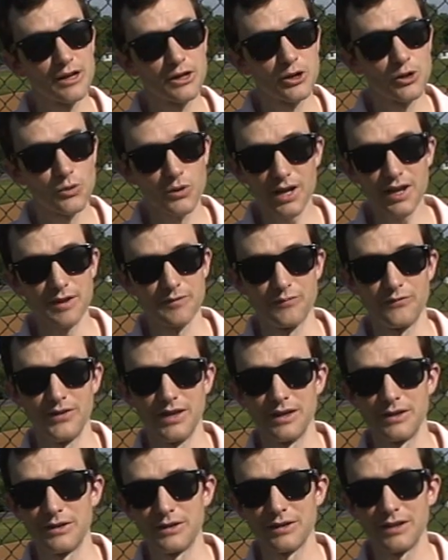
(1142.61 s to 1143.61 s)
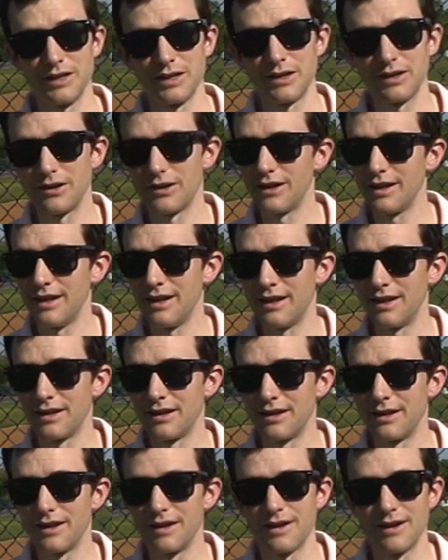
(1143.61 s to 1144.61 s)
a cricket field here
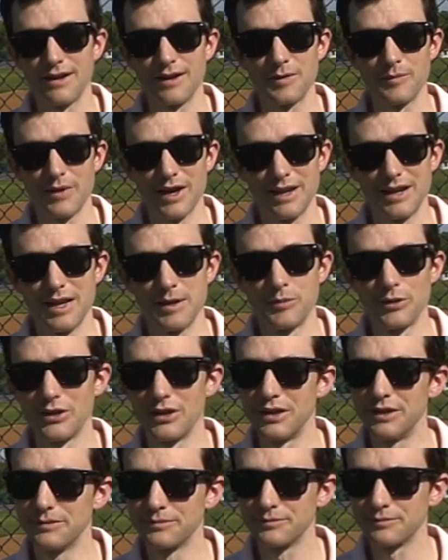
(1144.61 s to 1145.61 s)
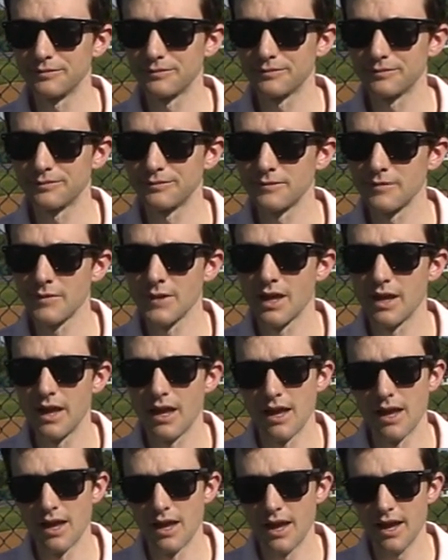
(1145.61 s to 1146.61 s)
in my neighborhood.
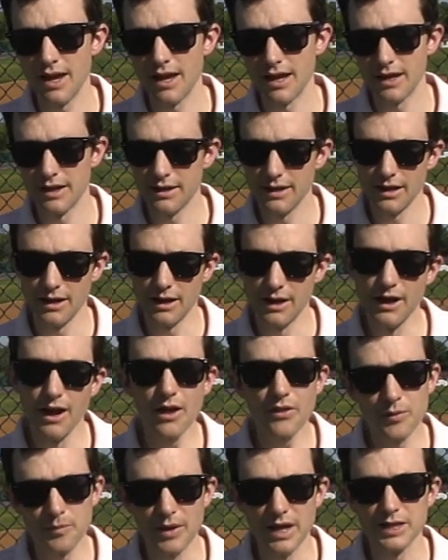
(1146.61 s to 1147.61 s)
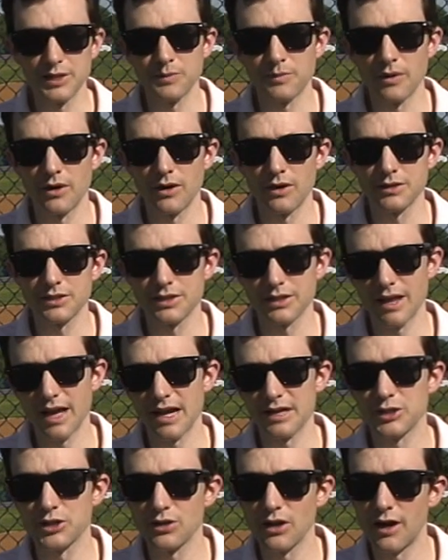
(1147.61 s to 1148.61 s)
And another baseball /
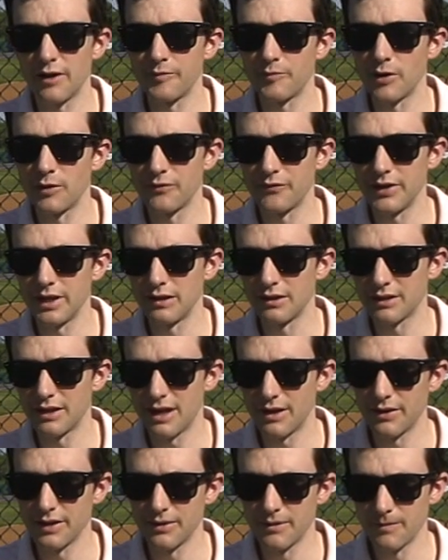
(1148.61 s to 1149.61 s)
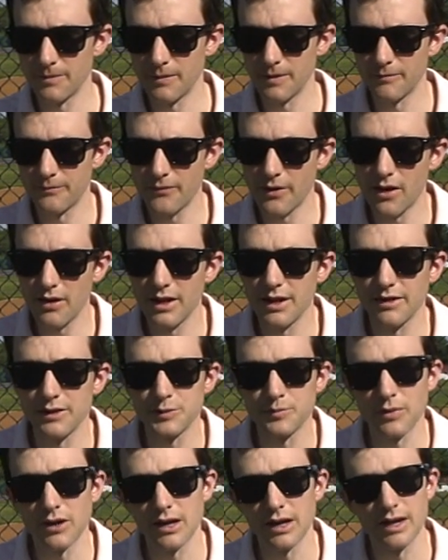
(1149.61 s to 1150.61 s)
softball field down at the far end of this
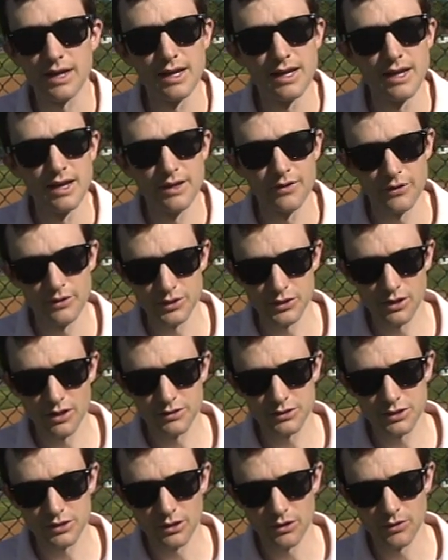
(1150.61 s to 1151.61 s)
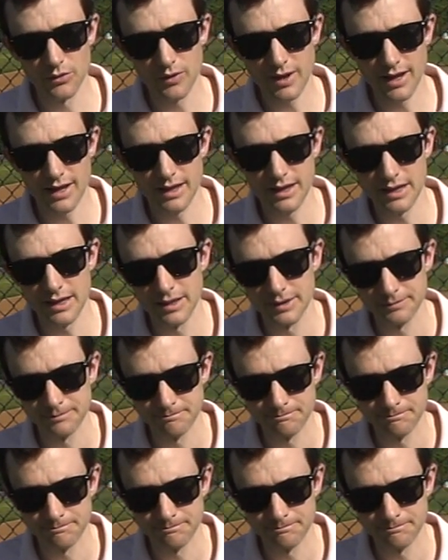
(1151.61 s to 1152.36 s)
park. There's also a